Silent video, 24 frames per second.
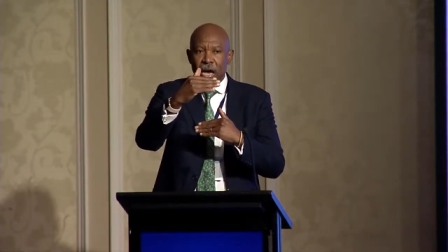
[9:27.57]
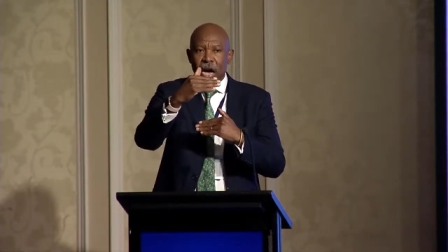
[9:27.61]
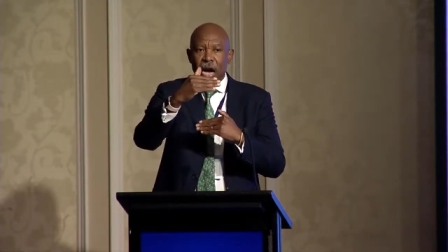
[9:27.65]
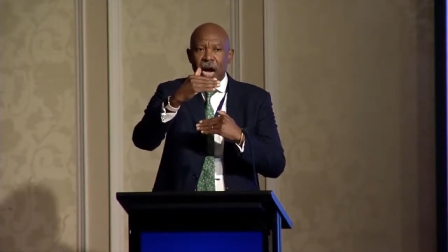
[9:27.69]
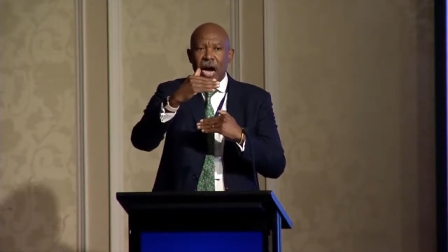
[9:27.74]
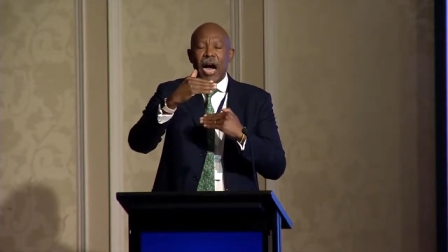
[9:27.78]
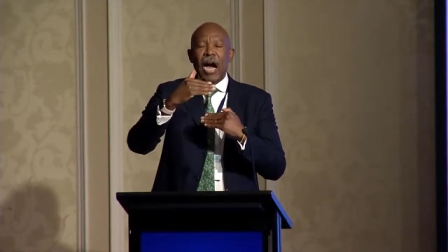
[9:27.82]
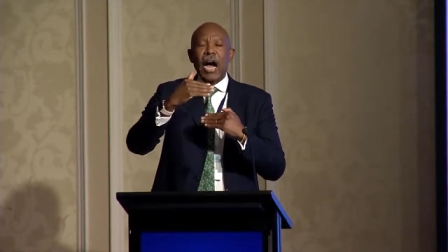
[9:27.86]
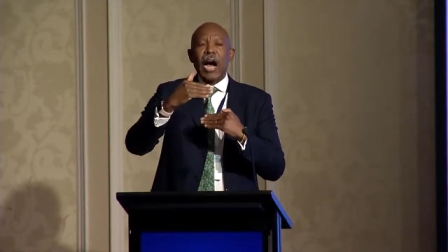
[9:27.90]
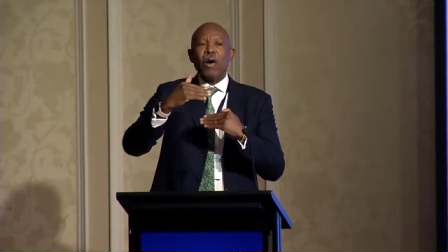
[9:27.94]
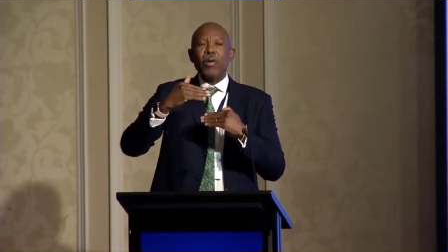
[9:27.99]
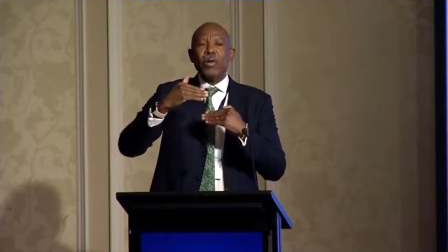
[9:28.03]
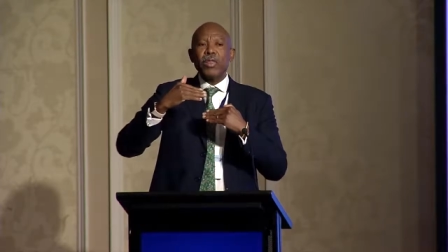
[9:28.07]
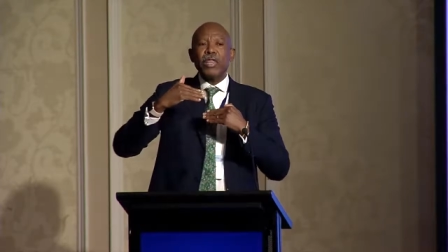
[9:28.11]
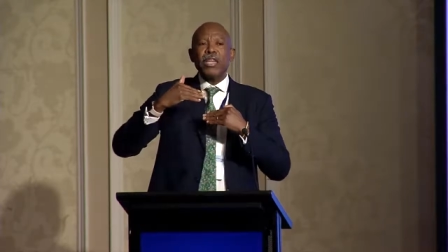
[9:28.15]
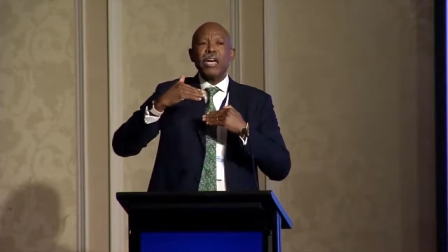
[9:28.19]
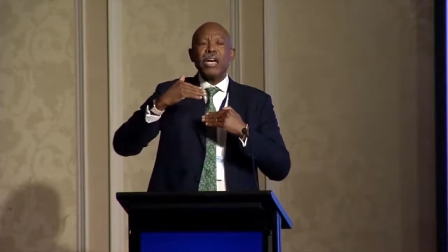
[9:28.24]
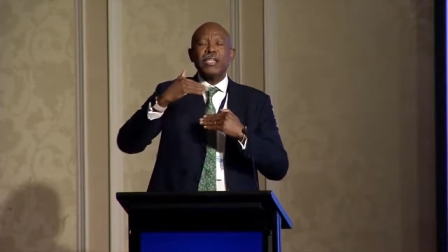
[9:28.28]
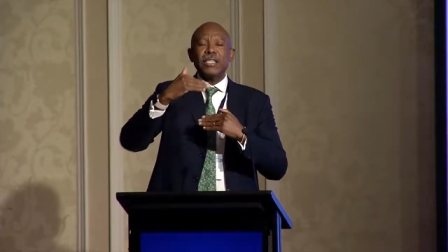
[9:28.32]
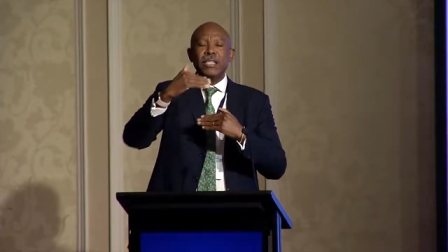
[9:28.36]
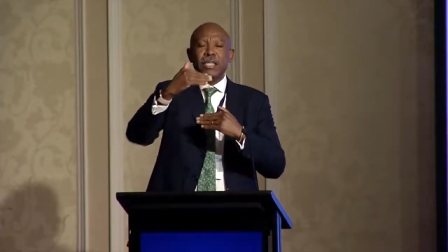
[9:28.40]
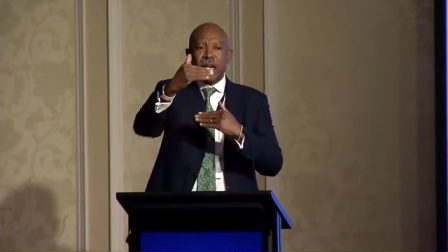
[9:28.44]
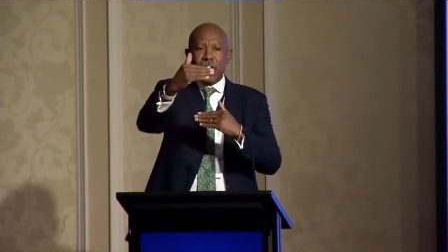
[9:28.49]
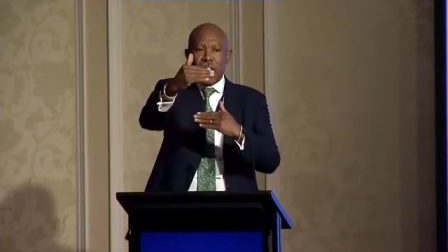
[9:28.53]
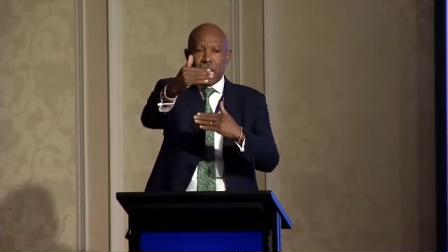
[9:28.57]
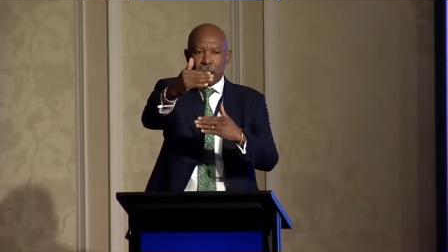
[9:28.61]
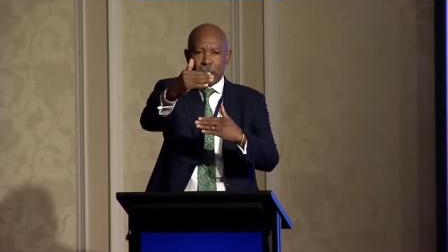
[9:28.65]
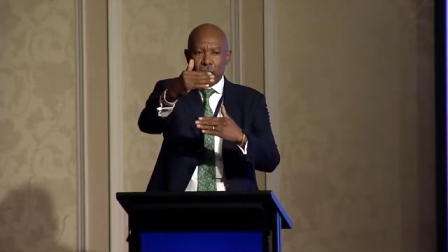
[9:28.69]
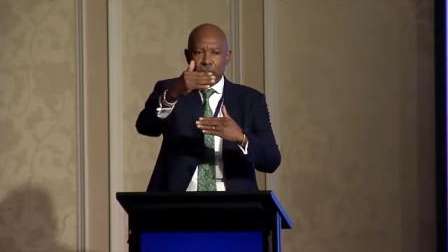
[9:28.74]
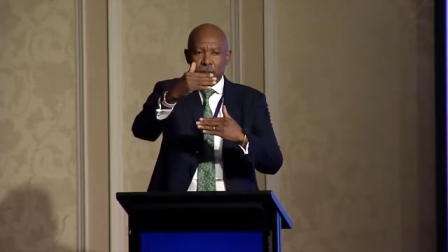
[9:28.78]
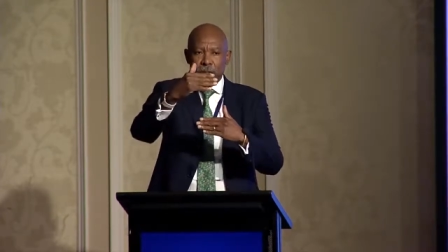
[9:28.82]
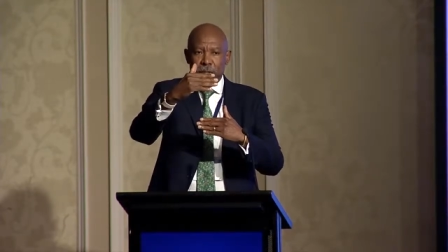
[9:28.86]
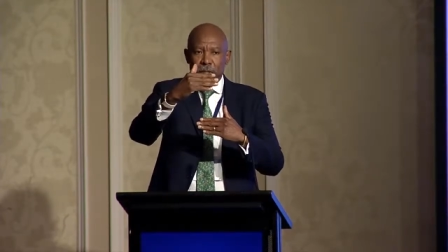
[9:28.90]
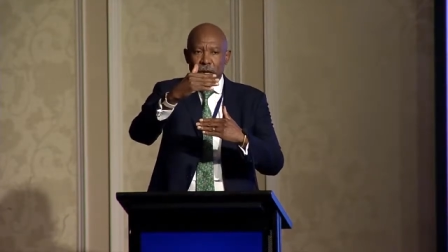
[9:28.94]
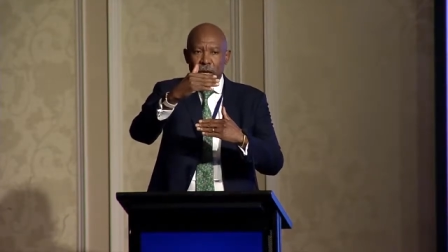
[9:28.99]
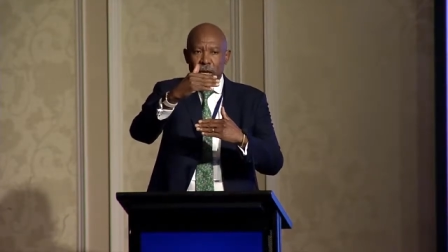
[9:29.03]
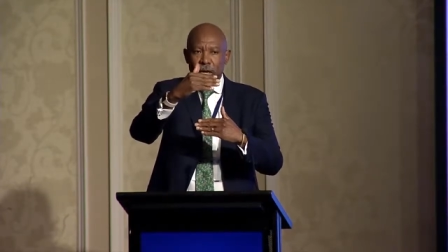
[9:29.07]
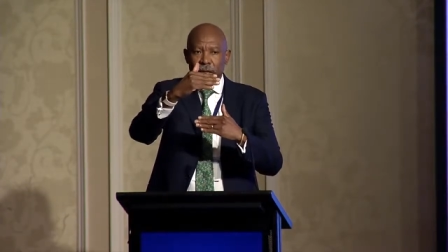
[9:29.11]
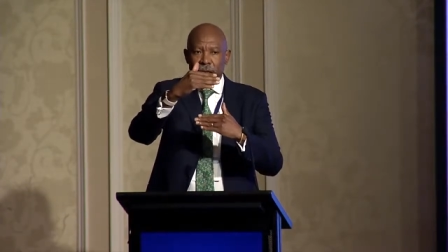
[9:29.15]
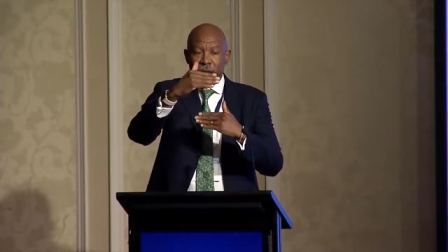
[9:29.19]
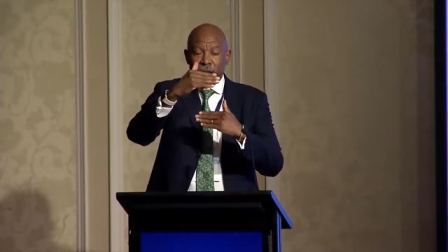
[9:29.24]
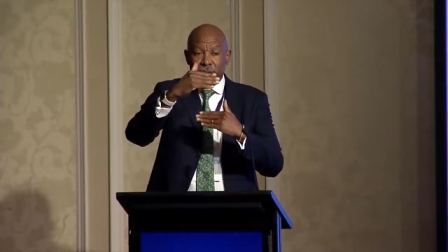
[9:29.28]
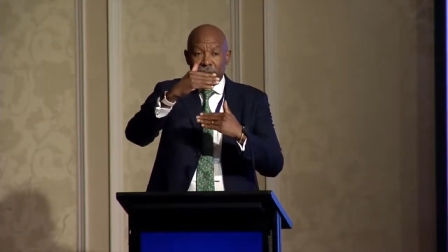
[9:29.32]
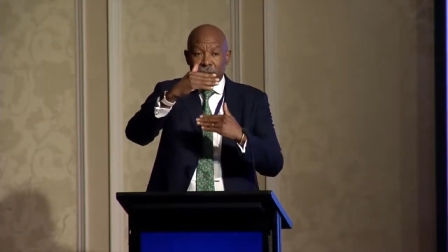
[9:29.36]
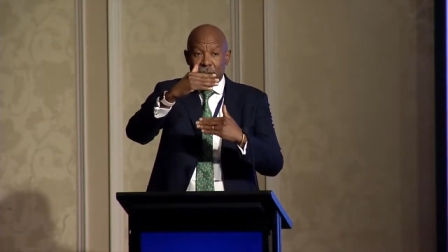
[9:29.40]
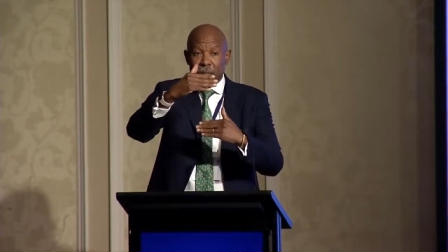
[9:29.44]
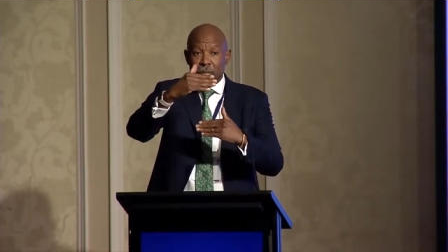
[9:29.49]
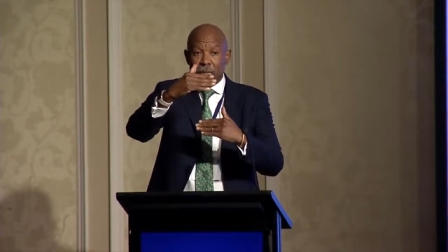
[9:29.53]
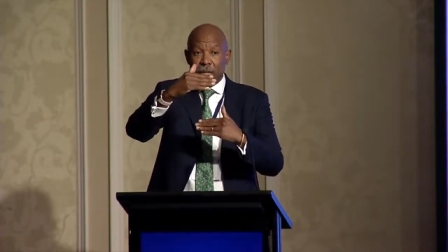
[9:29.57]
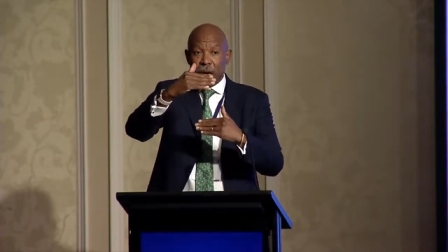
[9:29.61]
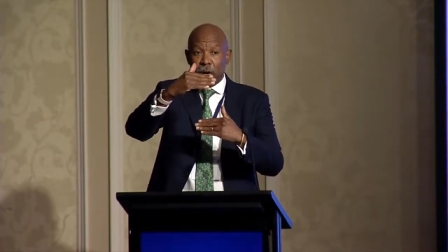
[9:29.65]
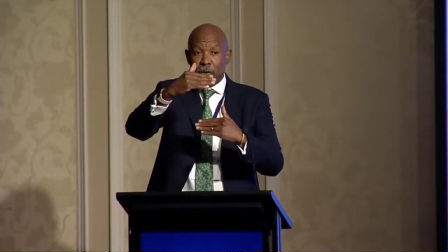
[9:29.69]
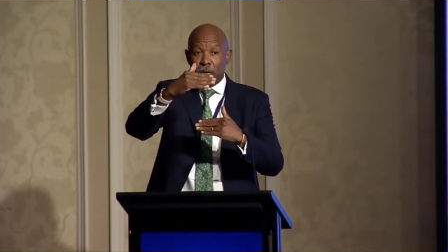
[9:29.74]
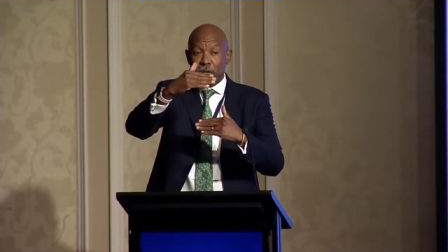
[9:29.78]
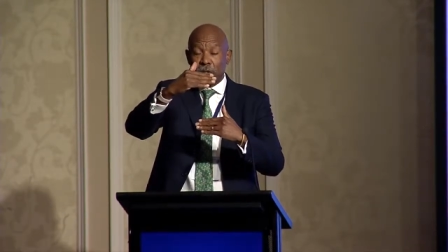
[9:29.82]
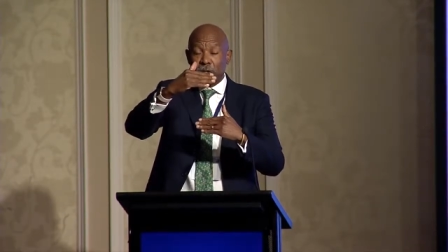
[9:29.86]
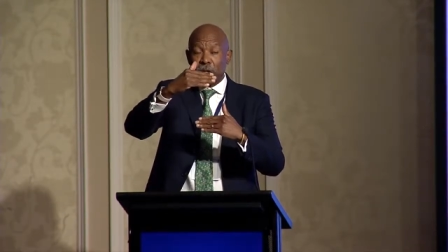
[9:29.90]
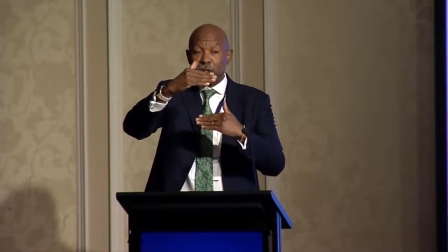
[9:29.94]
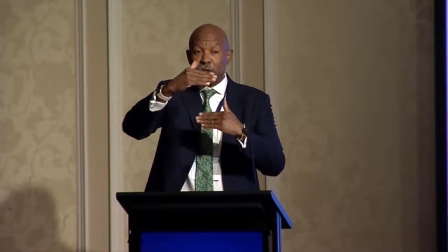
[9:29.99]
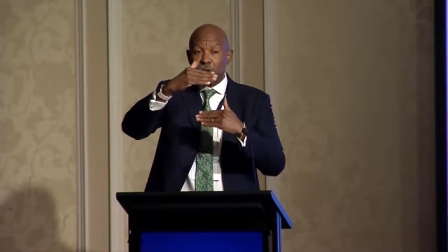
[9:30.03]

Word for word: how that comes, uh, that comes across.